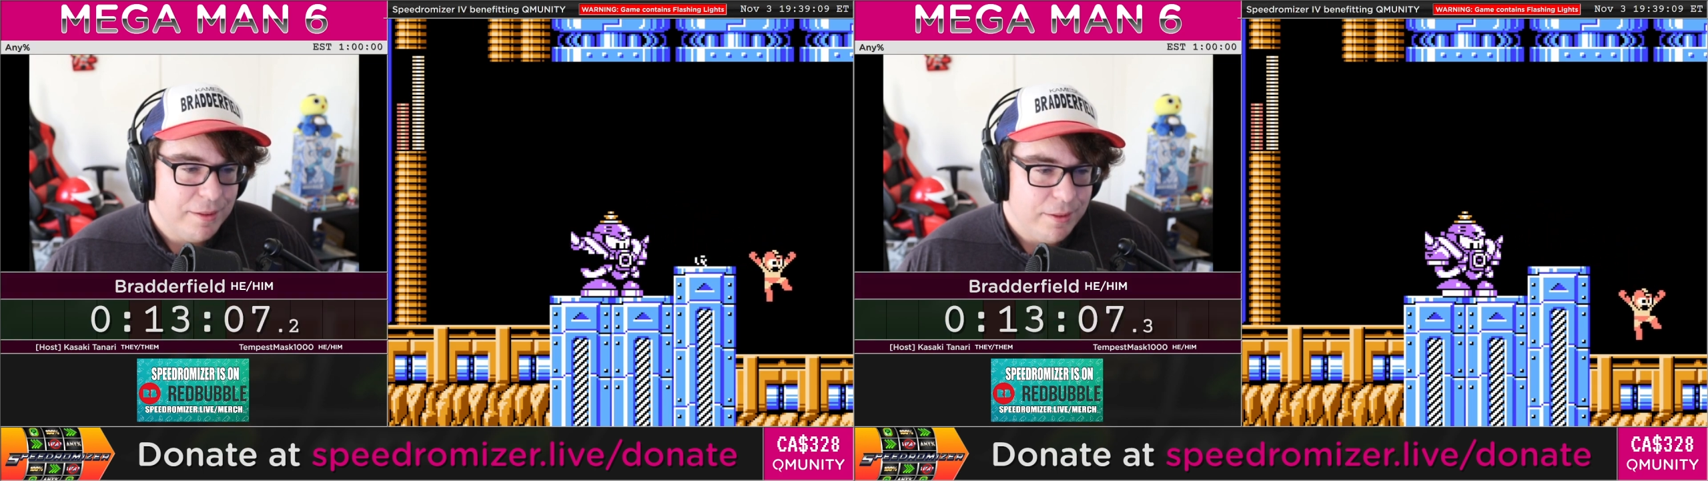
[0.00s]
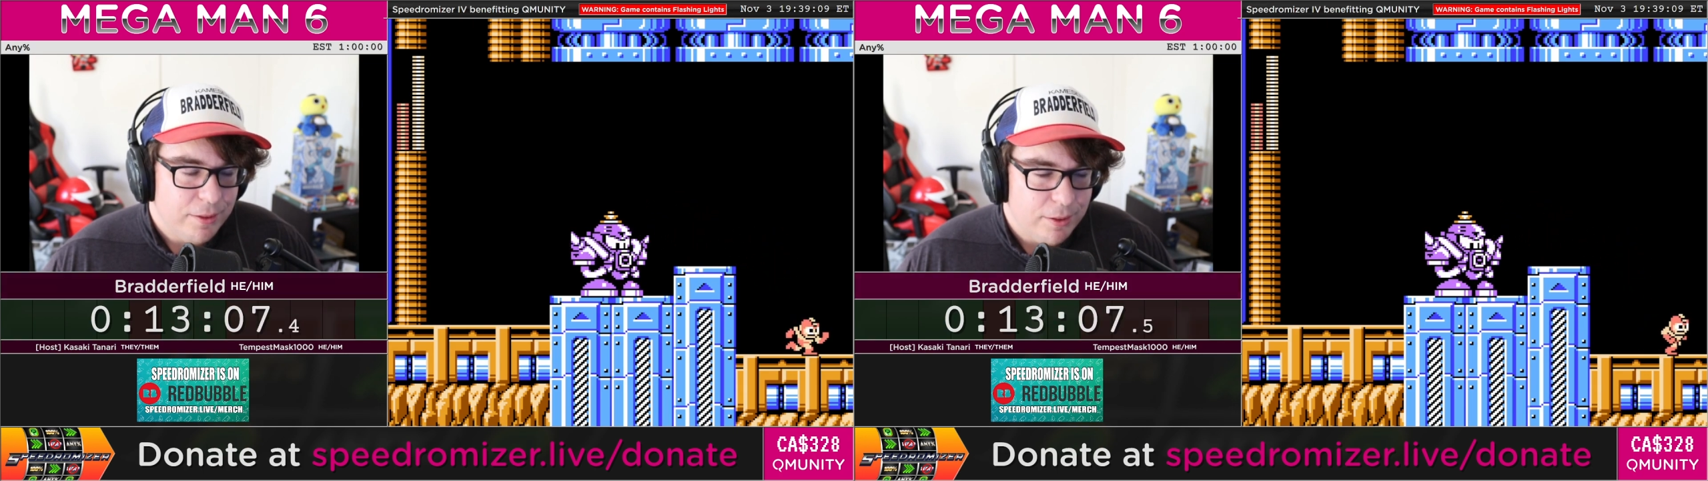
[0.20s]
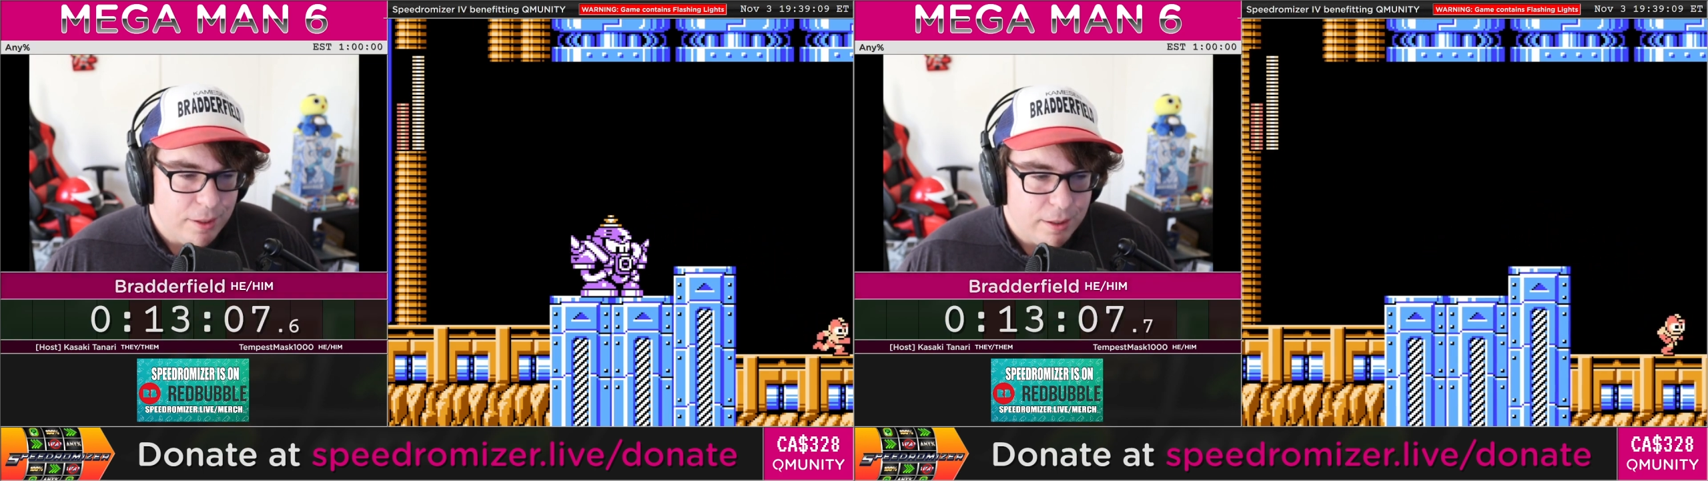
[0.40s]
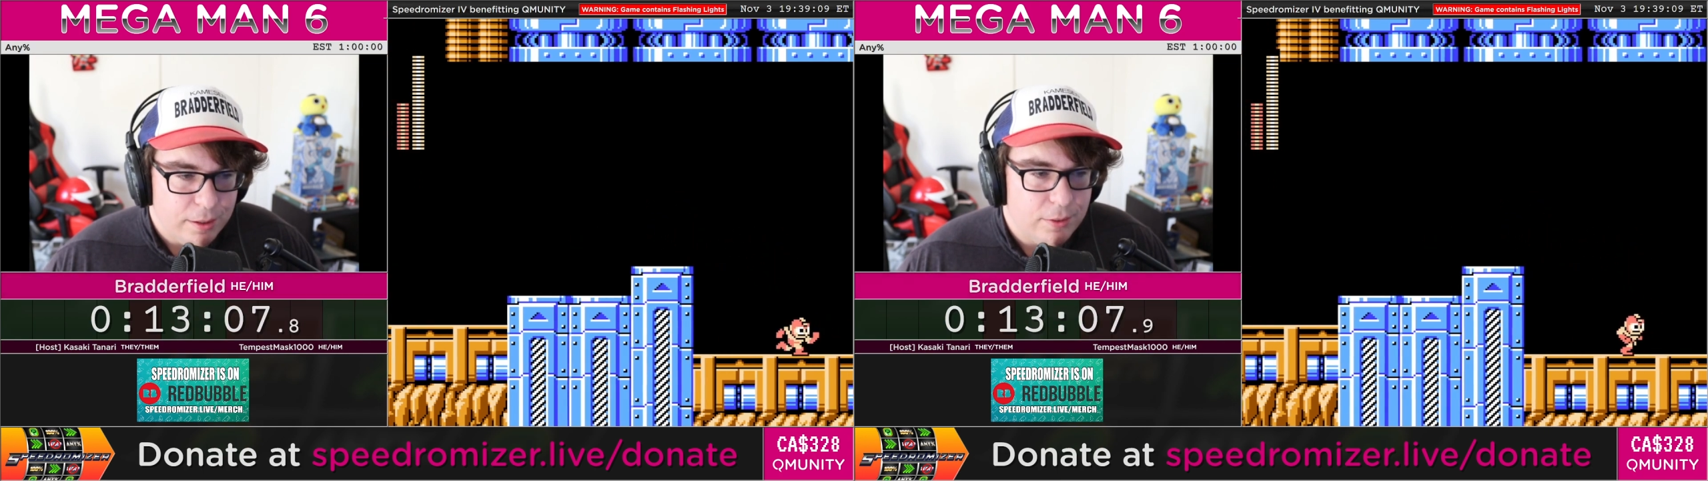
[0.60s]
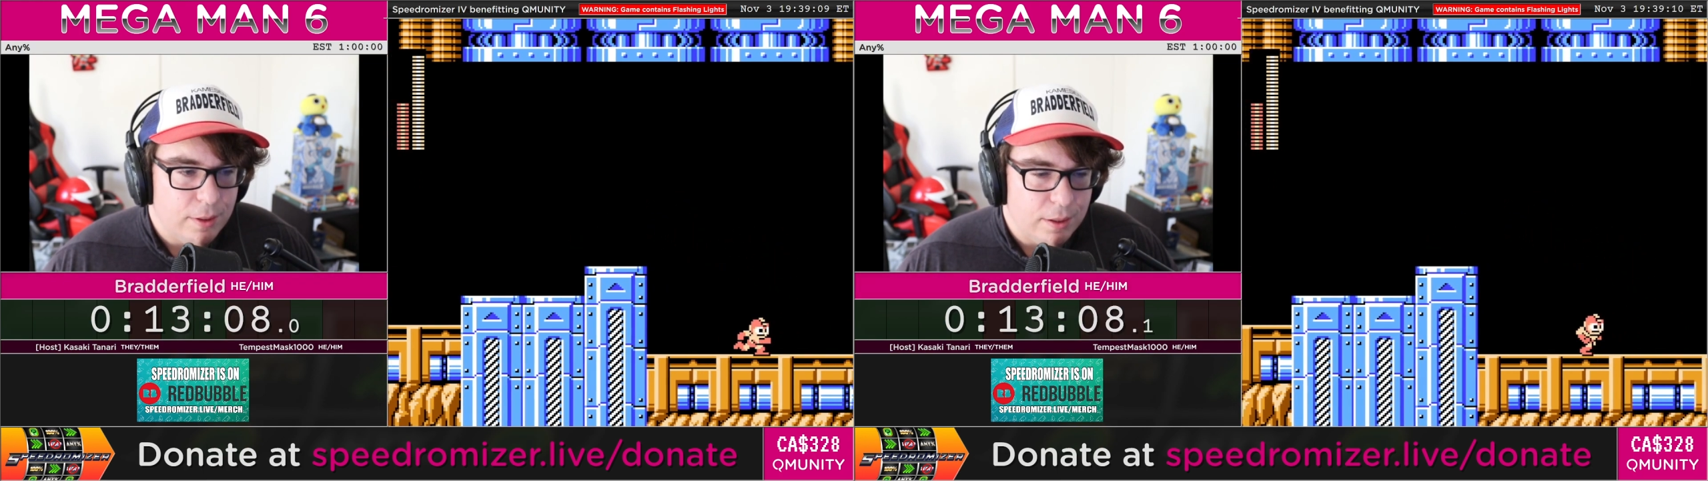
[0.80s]
A lot of
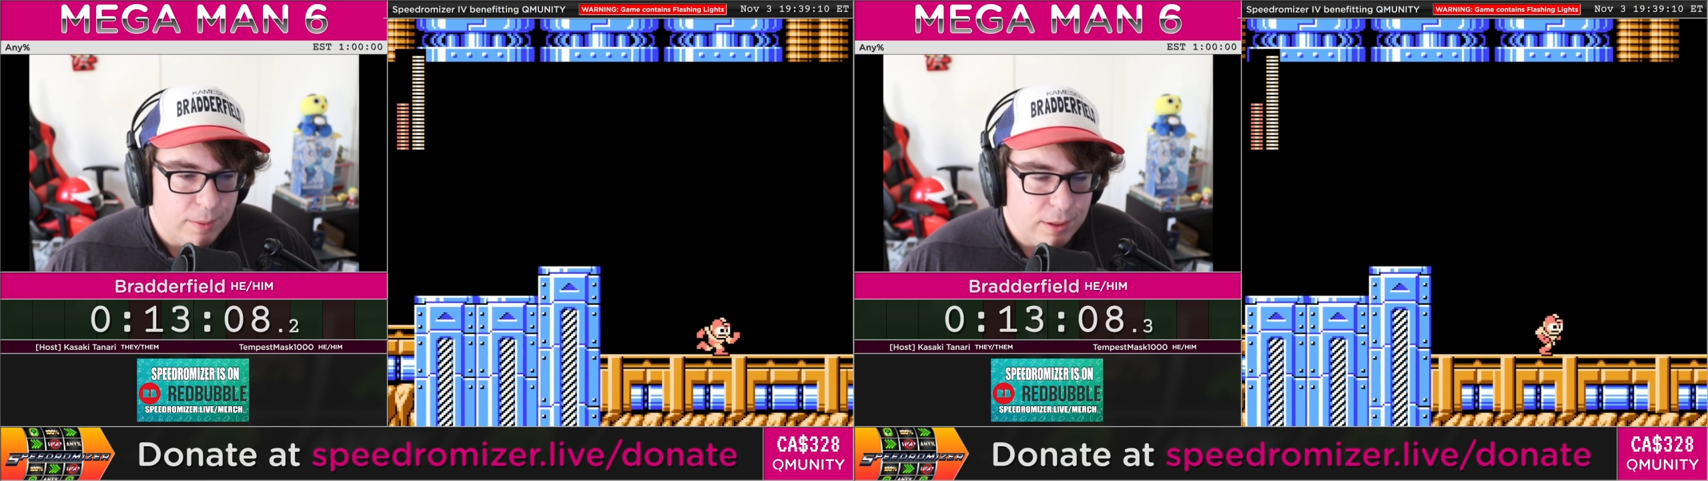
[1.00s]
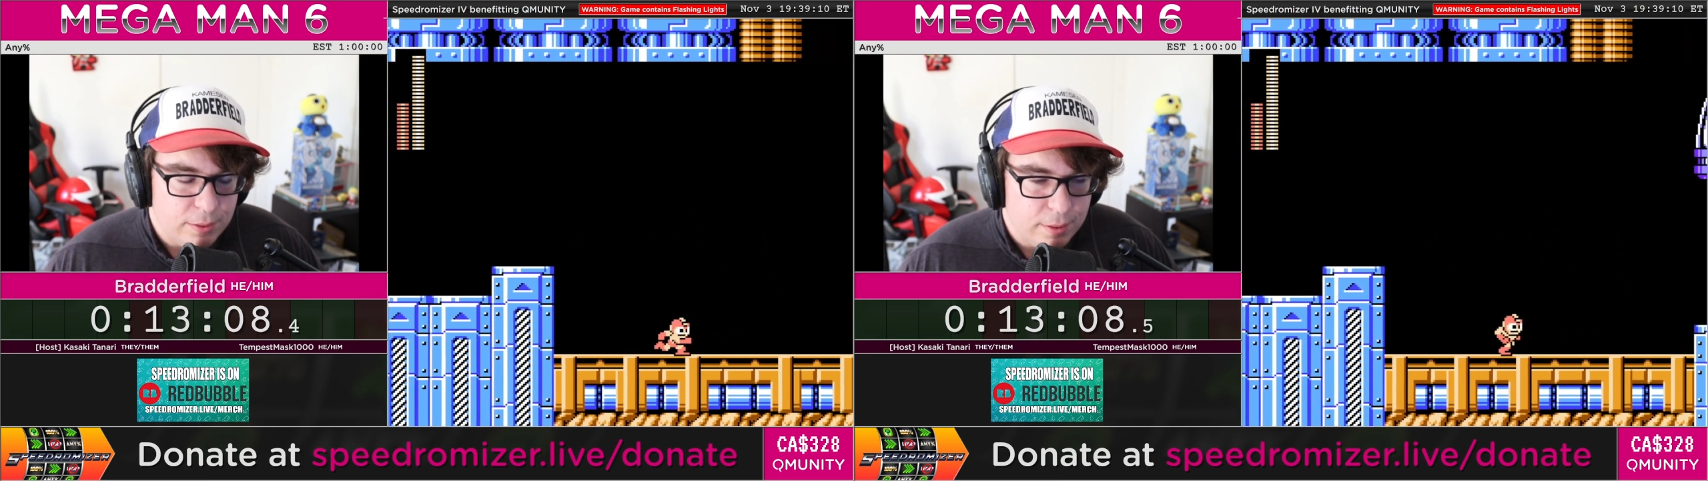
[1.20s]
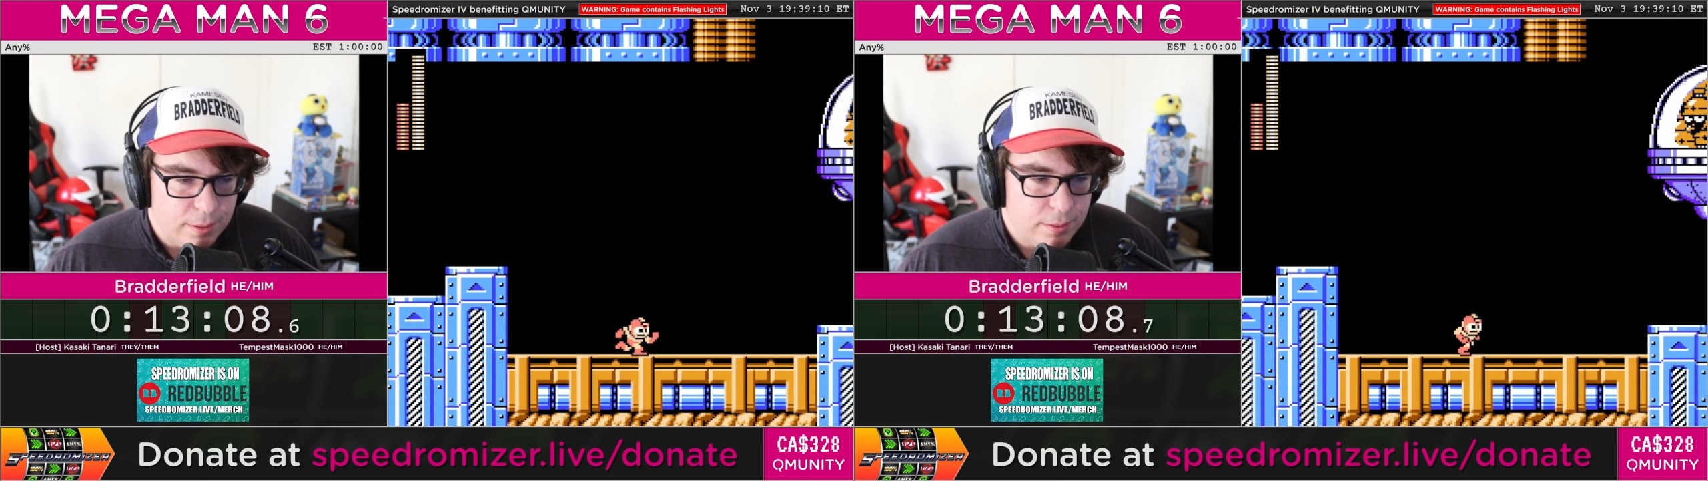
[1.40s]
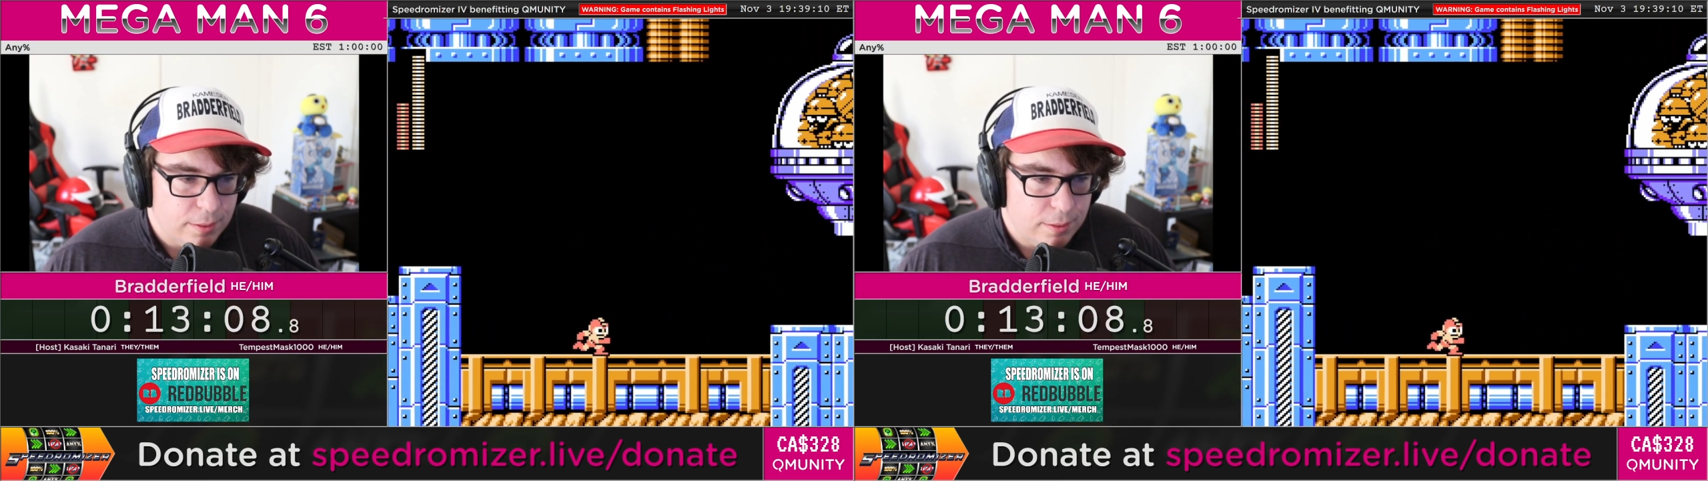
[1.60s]
cute enemy designs